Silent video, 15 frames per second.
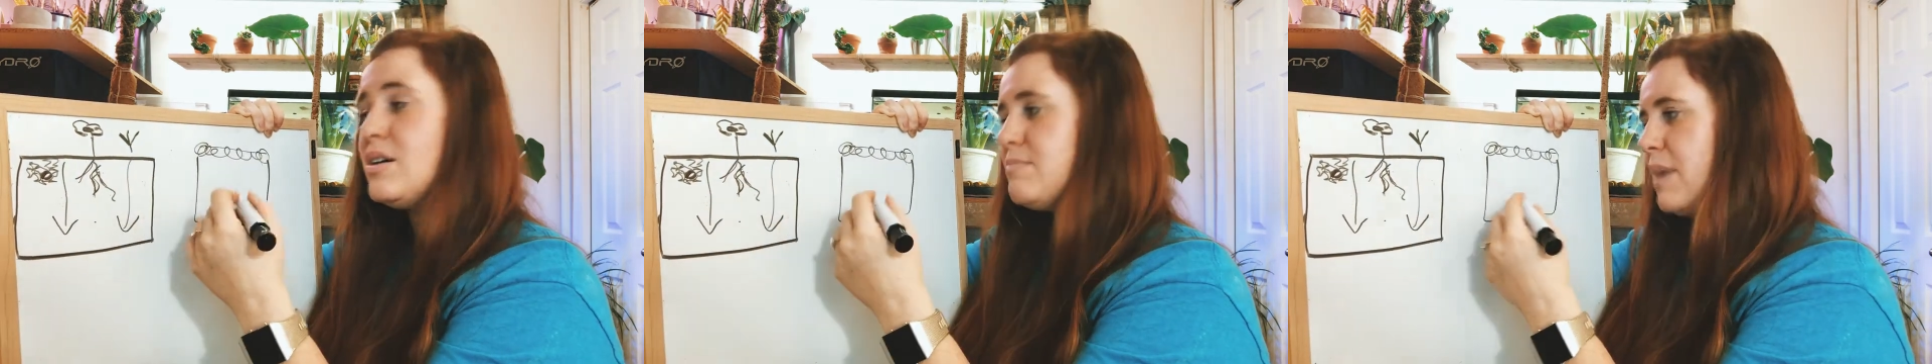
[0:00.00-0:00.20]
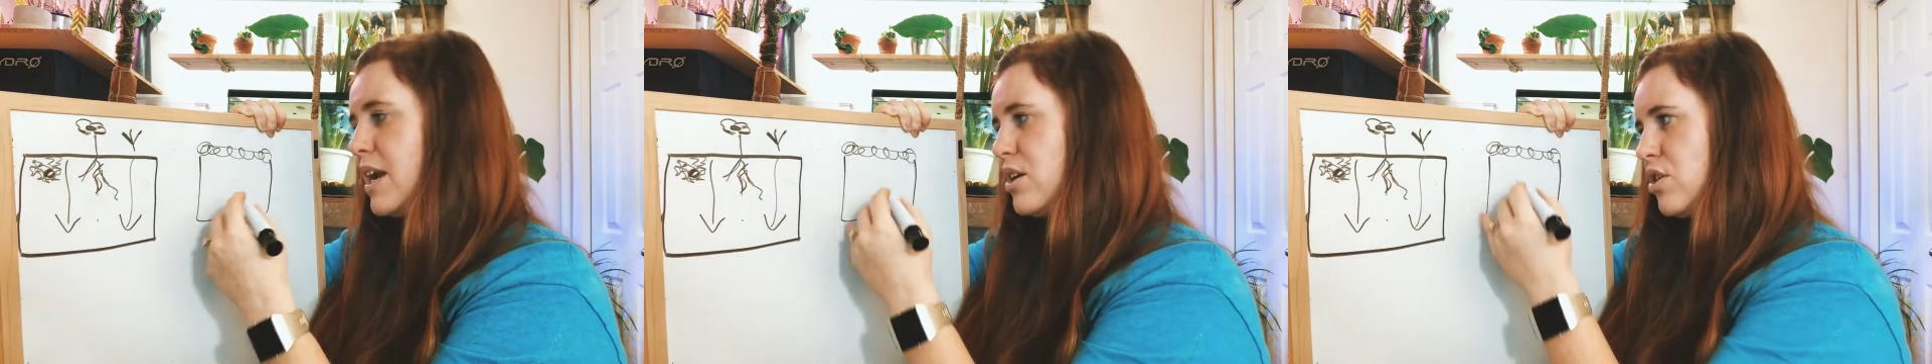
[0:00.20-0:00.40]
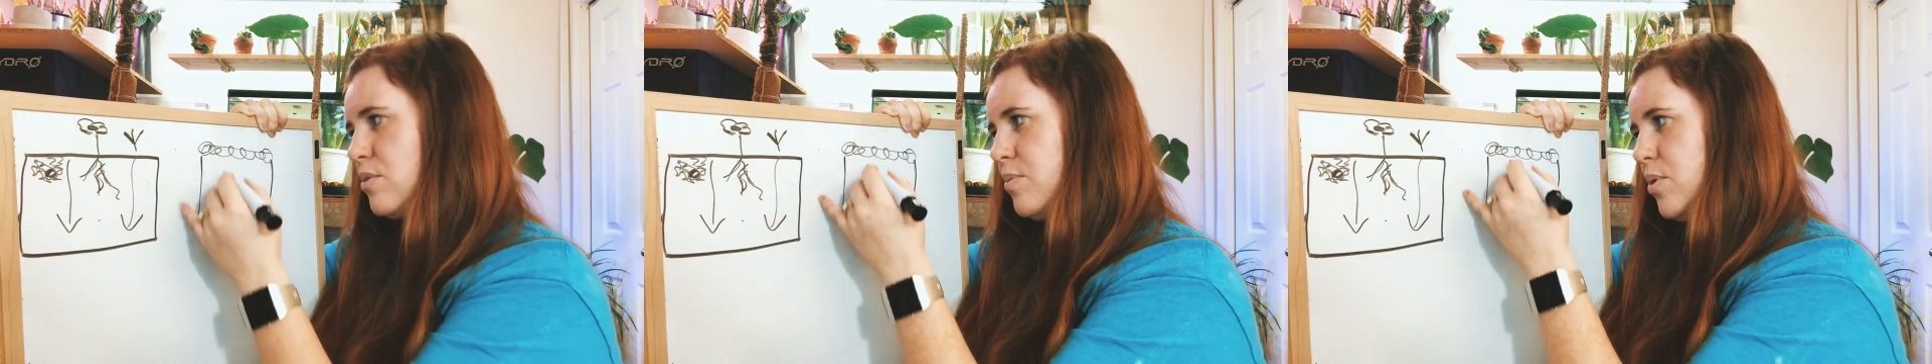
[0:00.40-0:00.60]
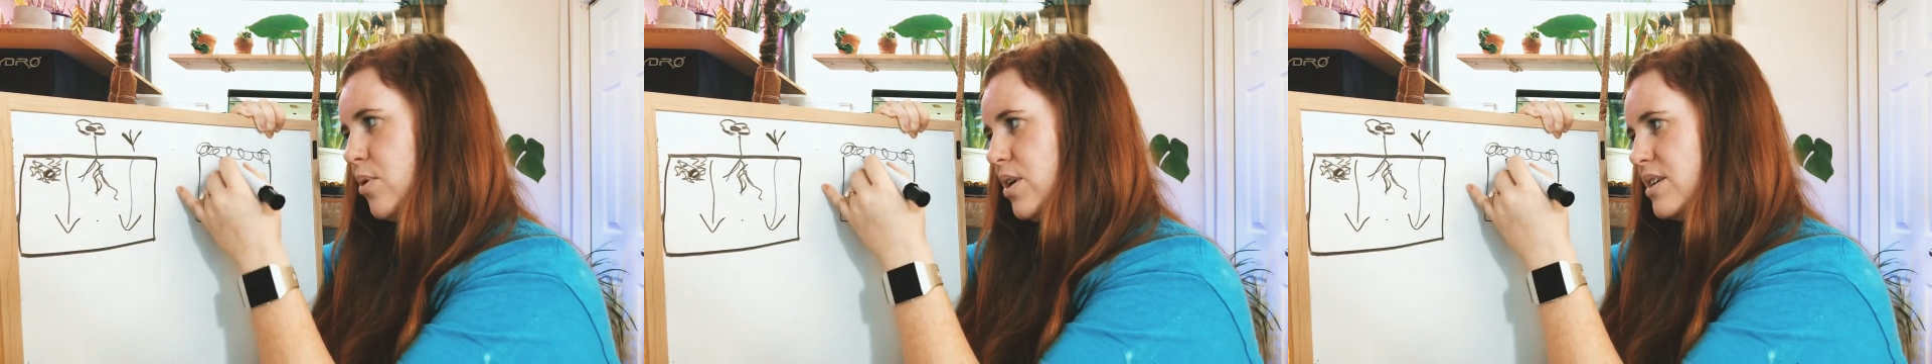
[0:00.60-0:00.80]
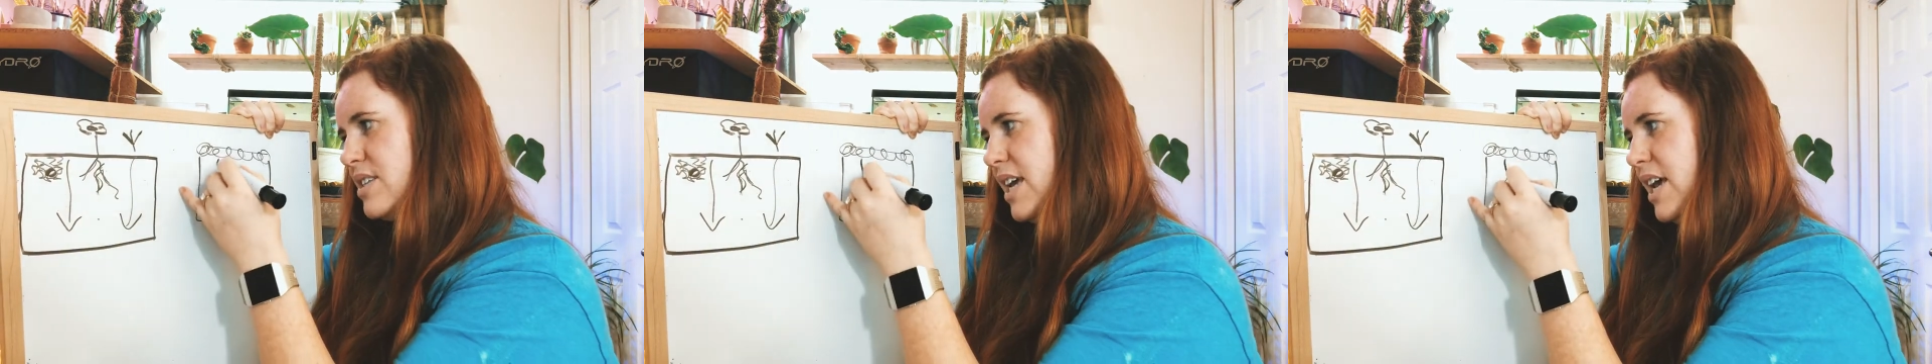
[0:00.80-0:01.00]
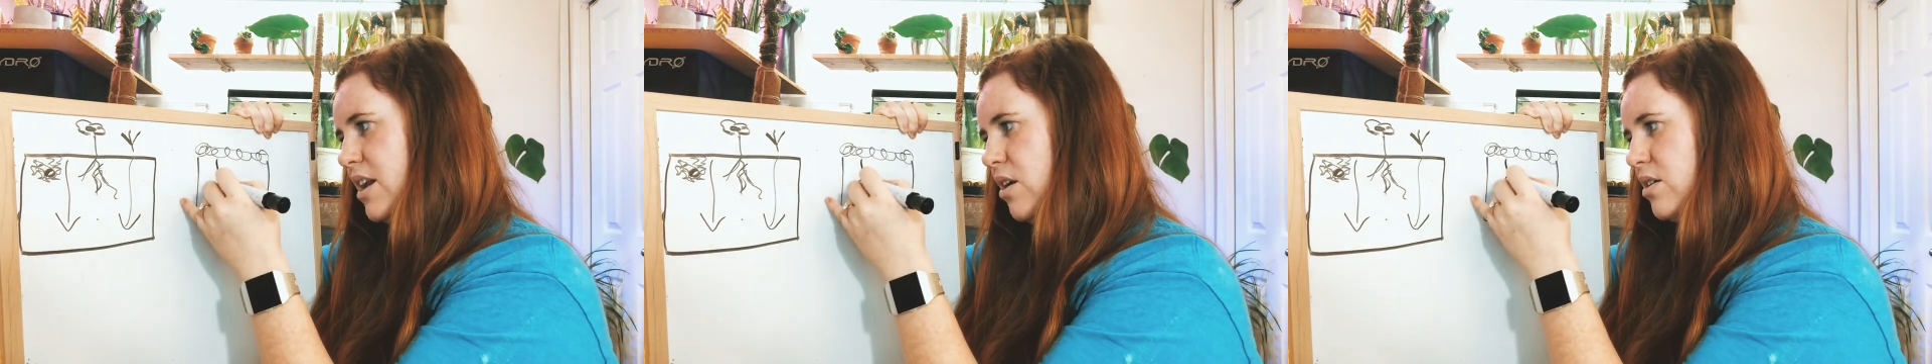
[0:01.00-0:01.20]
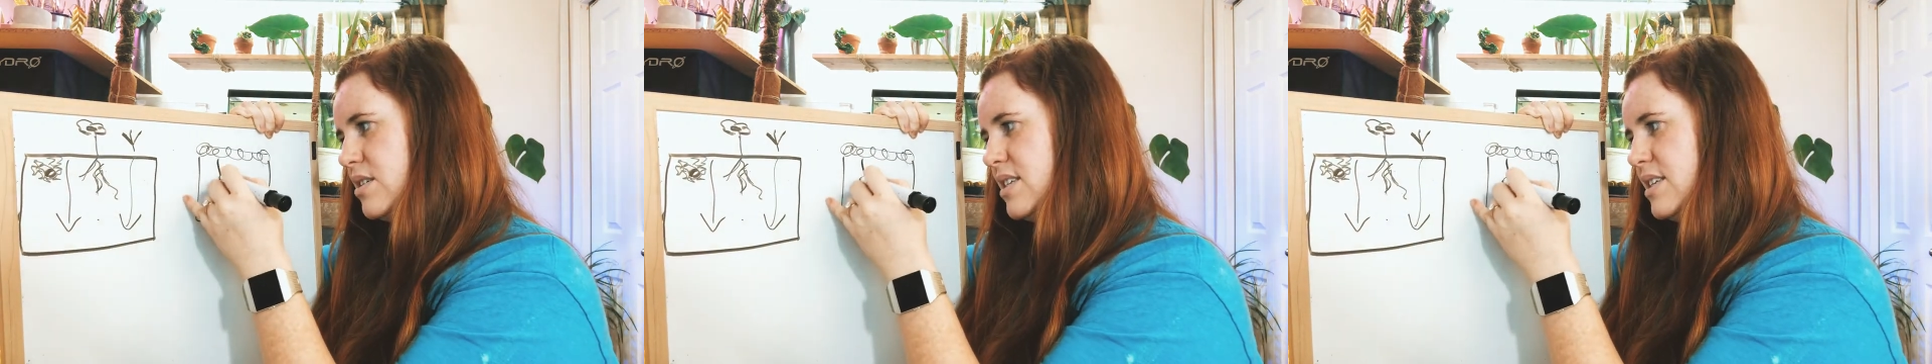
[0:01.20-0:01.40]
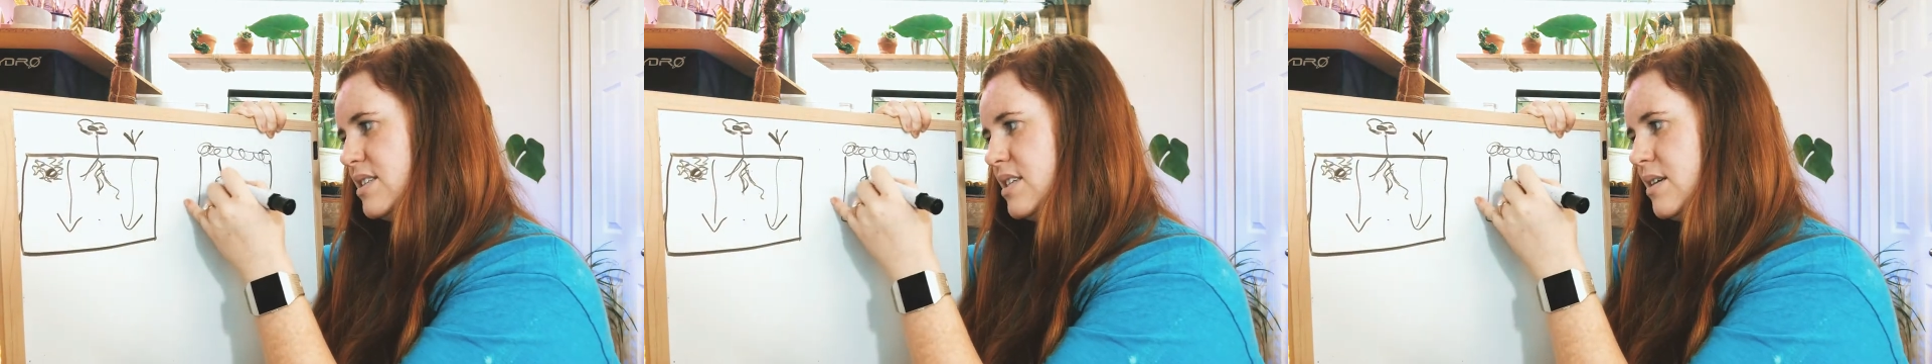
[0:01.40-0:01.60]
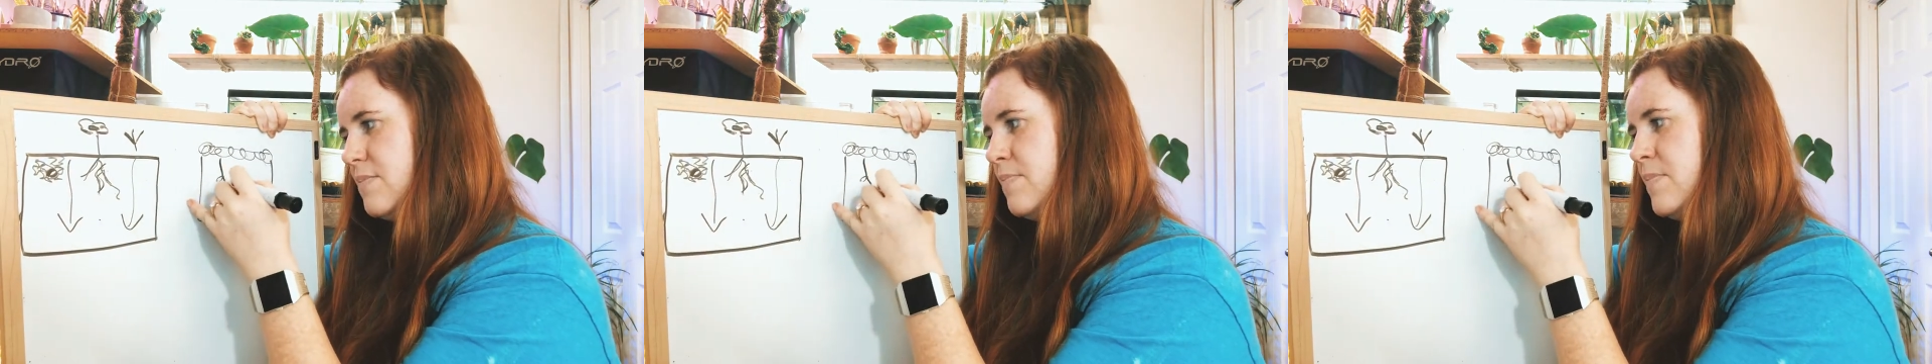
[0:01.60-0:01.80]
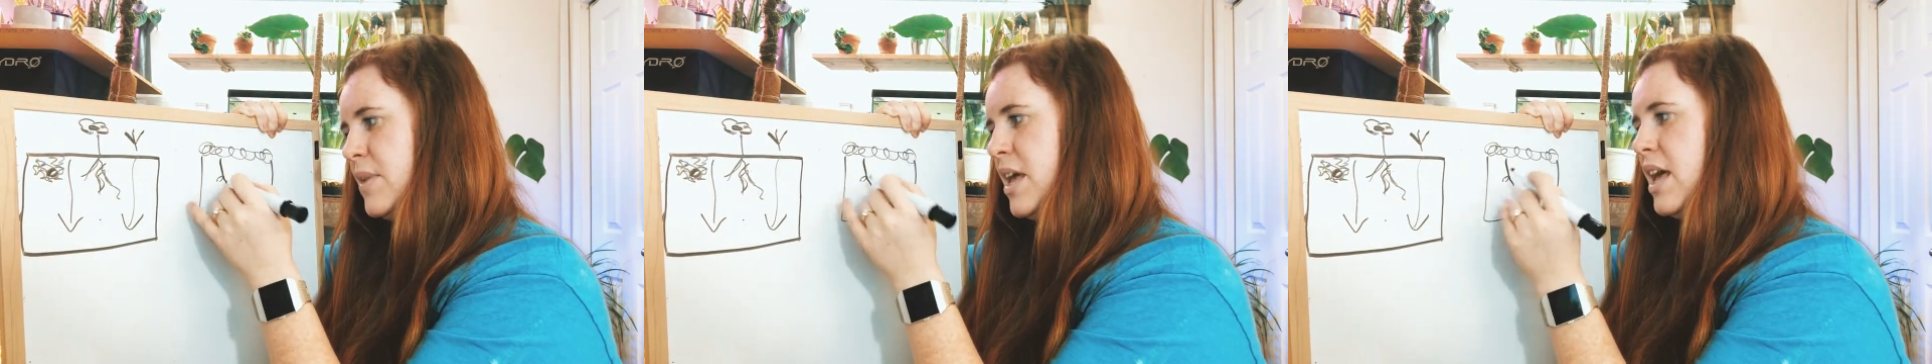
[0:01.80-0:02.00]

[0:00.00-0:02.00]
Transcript: micropores in our system.